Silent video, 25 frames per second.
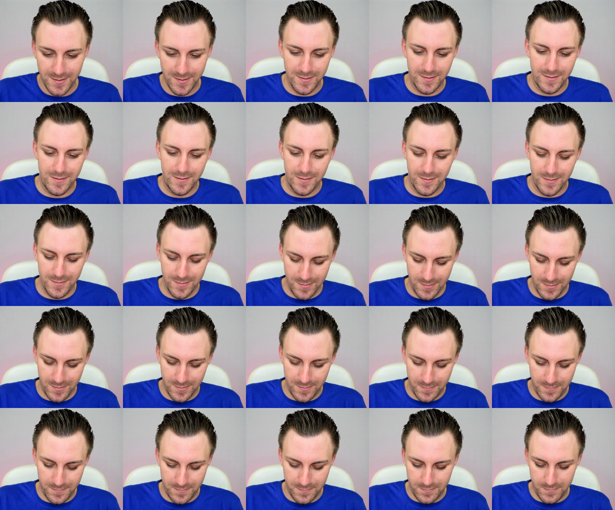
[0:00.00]

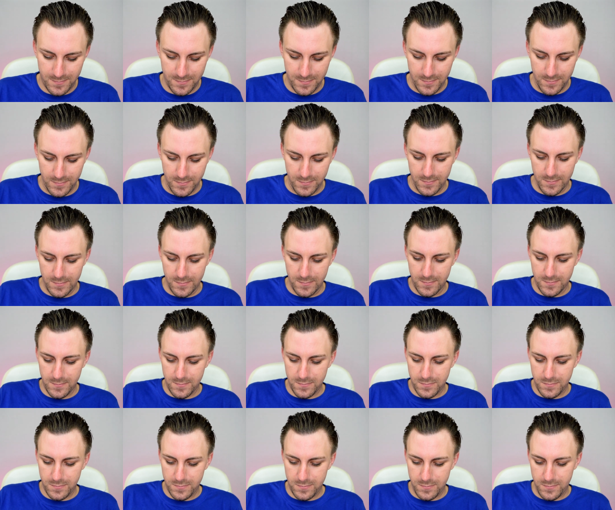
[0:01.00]

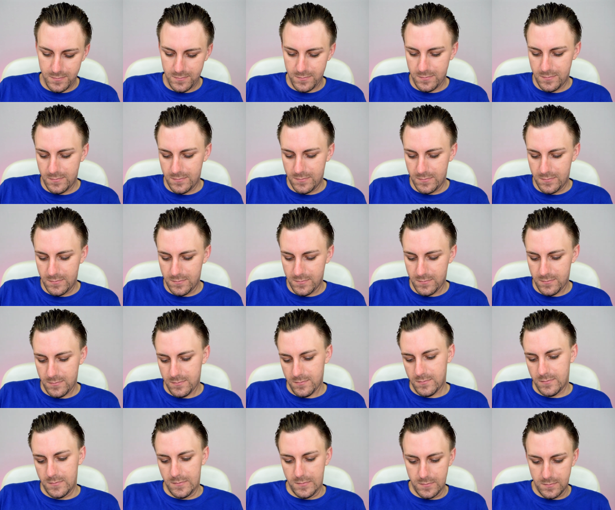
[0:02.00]

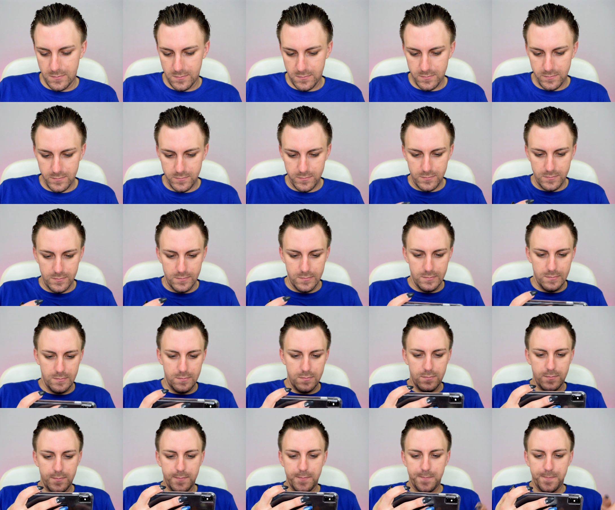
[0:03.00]

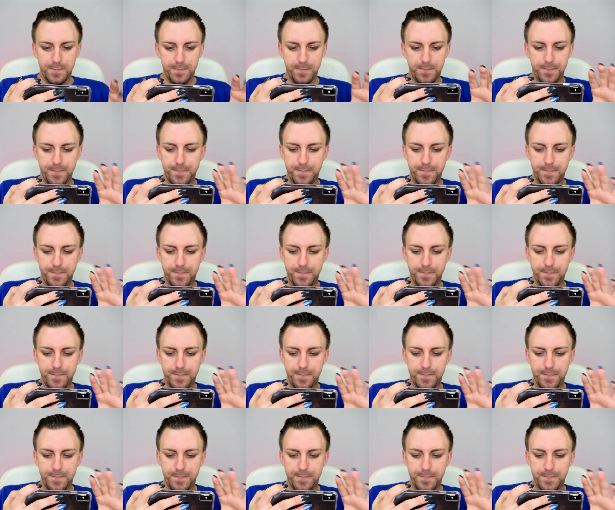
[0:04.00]
(silence)